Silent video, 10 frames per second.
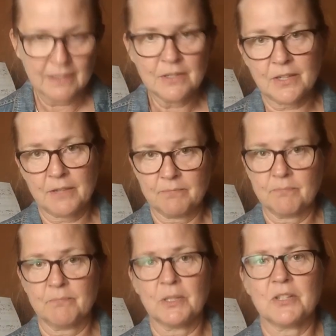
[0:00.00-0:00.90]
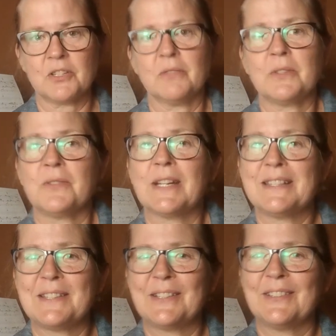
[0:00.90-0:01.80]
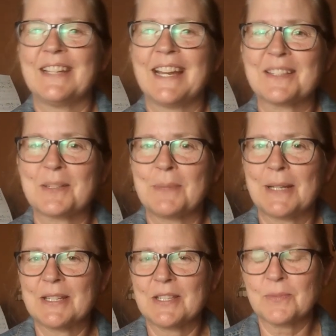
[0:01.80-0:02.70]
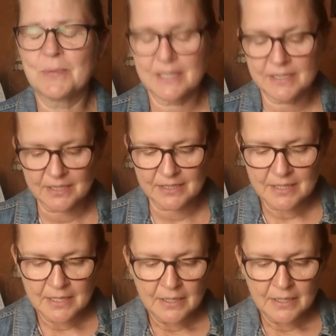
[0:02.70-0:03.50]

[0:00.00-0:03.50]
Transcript: So I'm going to share it with you guys here next, but I just wanted to